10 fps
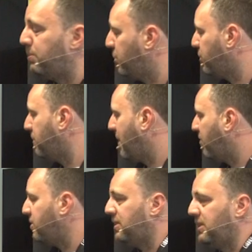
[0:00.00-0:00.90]
push the
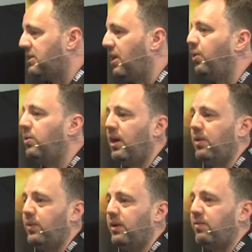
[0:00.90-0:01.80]
boundaries in this, though,
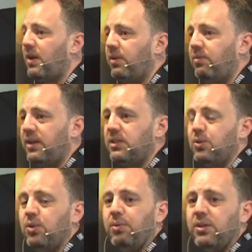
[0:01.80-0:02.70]
and we're very ready to
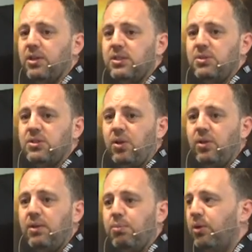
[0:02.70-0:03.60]
work with customers
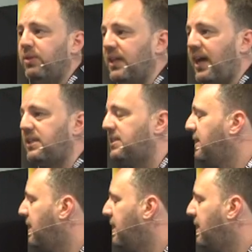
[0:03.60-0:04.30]
on improving that,